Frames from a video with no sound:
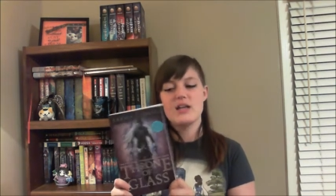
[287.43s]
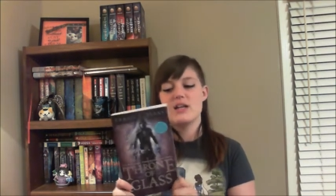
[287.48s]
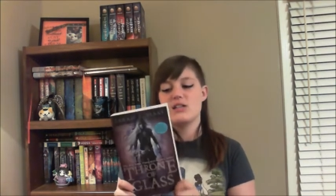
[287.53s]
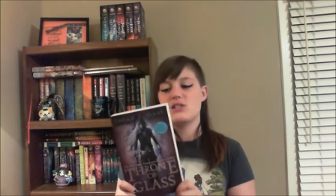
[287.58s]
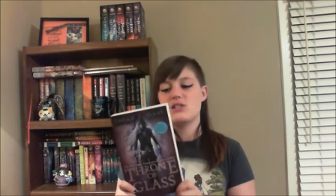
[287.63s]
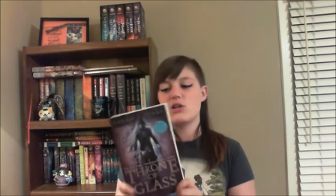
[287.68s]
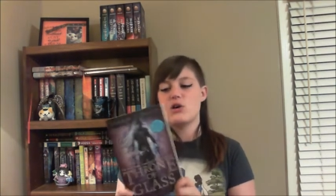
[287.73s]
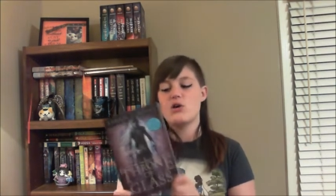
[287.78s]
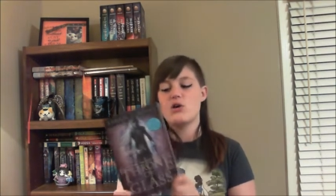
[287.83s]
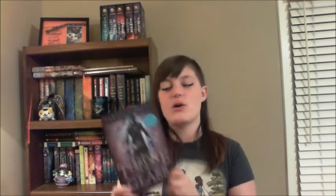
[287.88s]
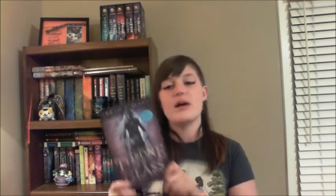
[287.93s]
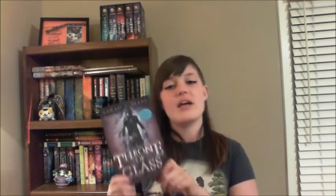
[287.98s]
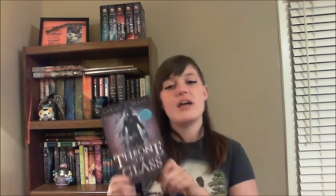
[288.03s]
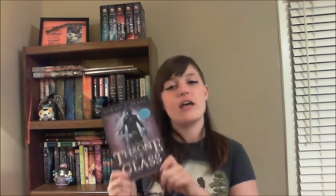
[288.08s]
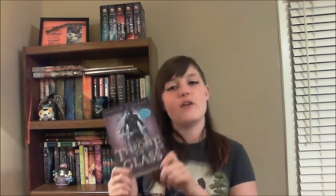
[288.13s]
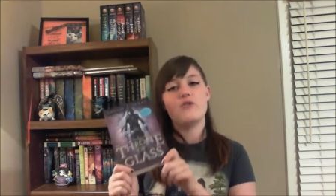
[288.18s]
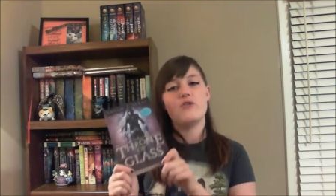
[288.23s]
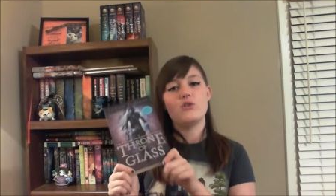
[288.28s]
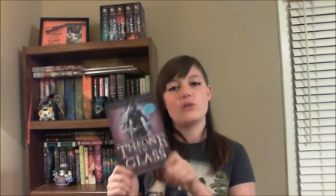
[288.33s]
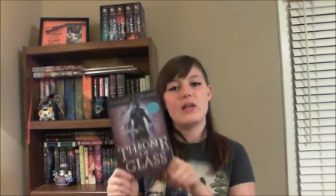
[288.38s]
So
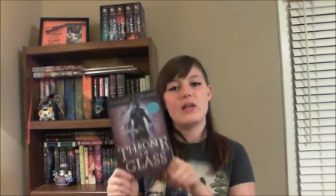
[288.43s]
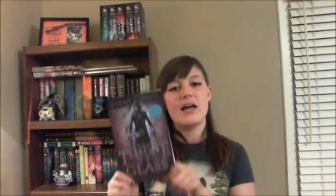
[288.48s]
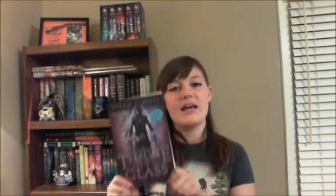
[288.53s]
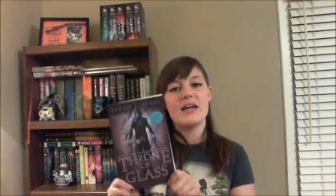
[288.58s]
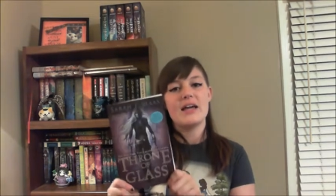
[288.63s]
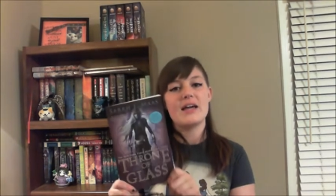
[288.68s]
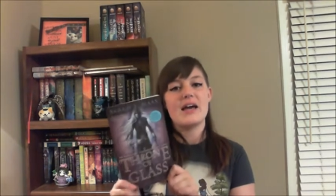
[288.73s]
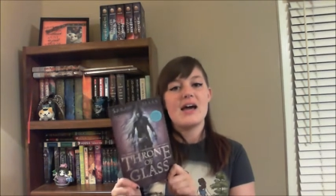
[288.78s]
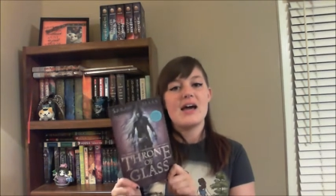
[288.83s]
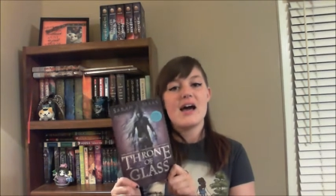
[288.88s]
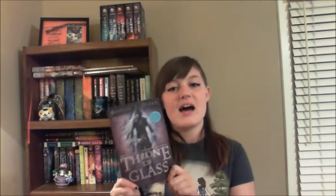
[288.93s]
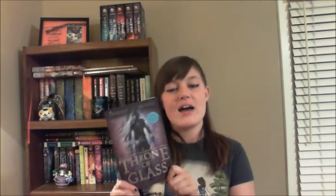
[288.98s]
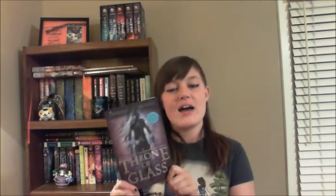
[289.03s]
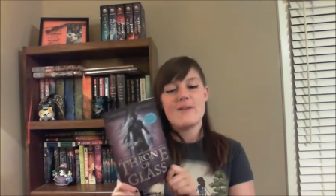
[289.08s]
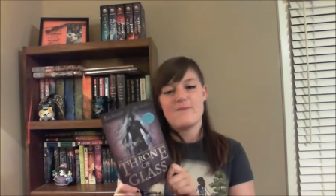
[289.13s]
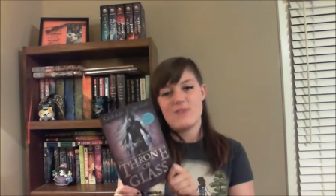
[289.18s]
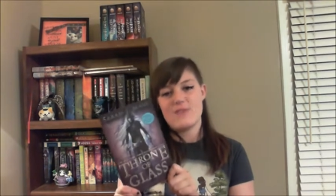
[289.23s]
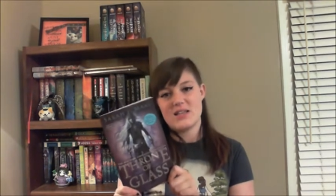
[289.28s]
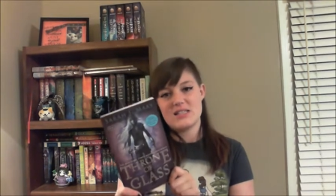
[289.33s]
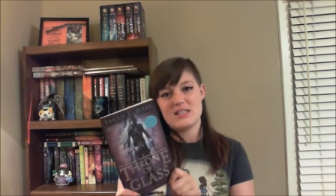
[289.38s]
if you like high
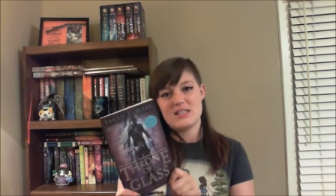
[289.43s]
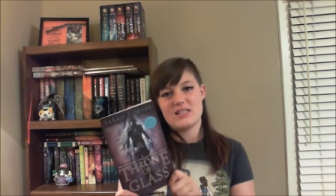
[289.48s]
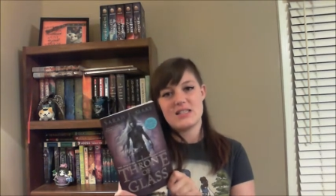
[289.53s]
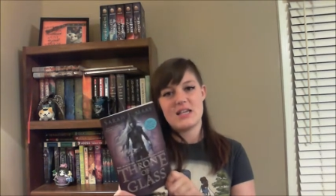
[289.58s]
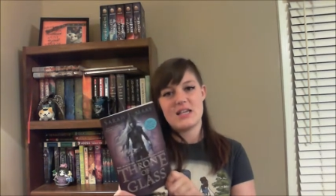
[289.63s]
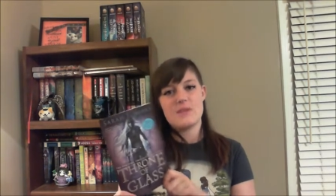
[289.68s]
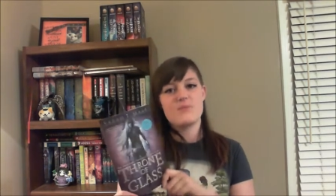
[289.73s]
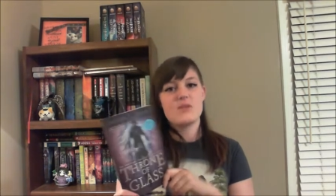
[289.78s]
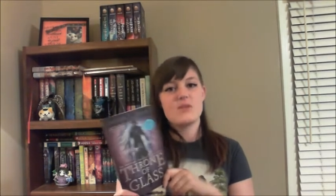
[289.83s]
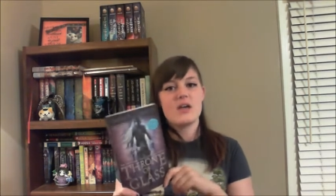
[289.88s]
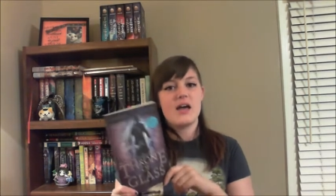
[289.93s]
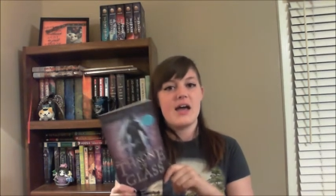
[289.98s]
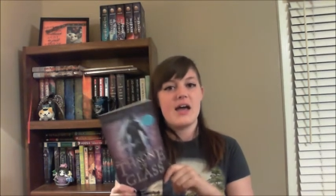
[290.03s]
fantasy